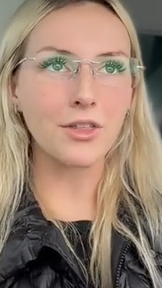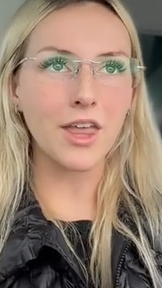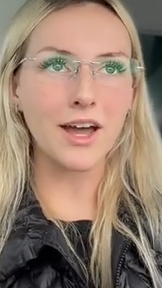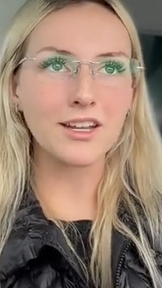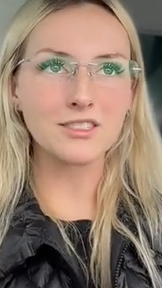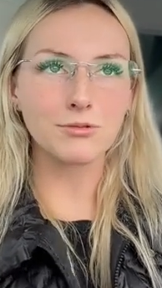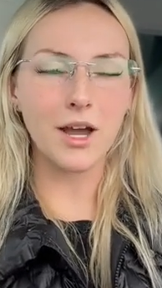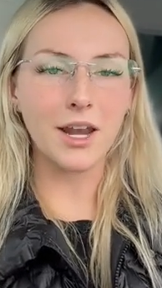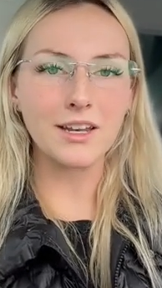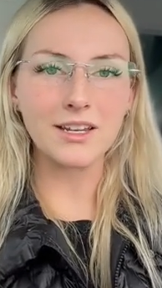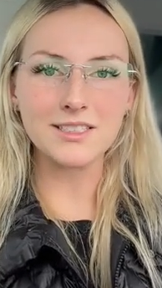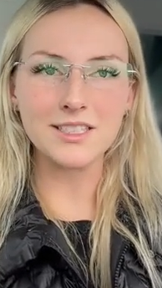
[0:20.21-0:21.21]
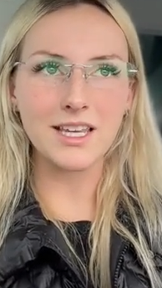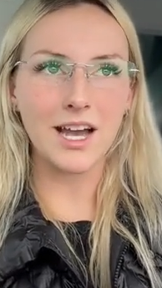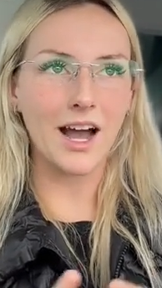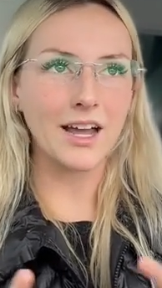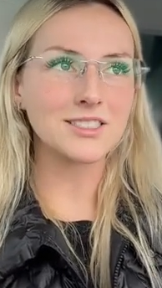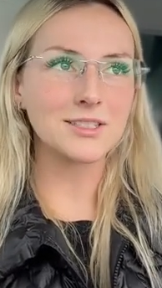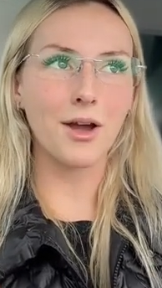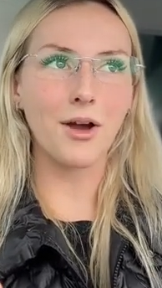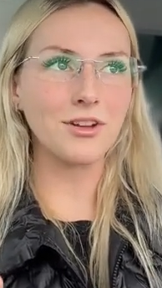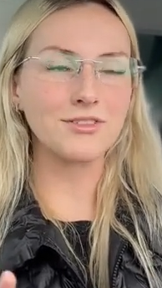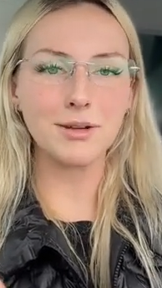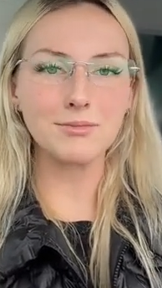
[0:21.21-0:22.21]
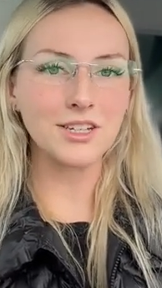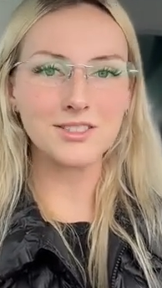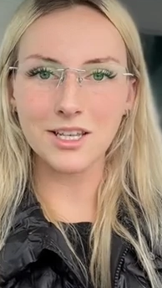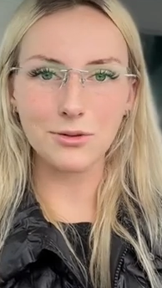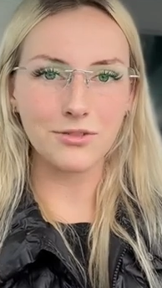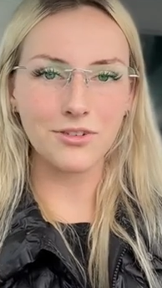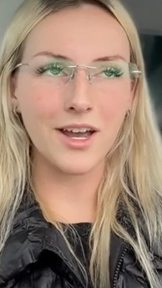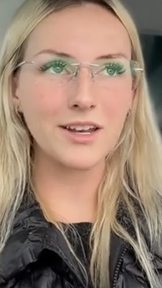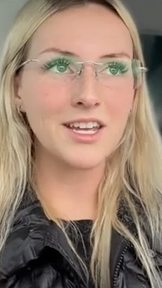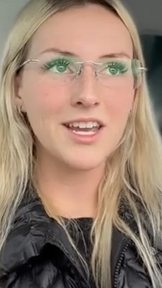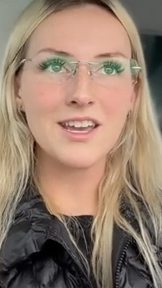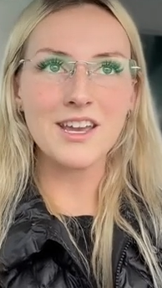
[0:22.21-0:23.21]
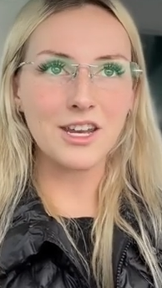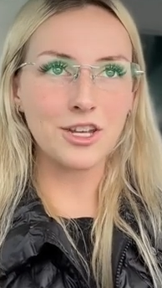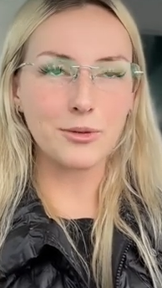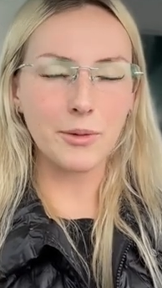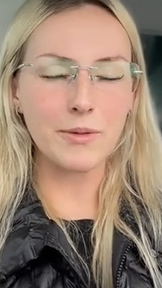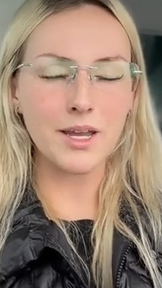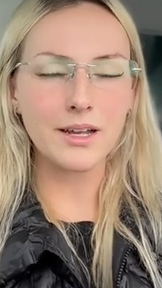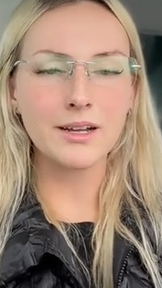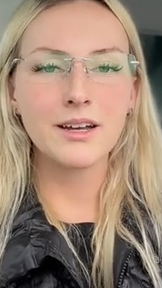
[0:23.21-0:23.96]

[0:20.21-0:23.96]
That is when it is the highest amount of stem cells that you will find in a human being.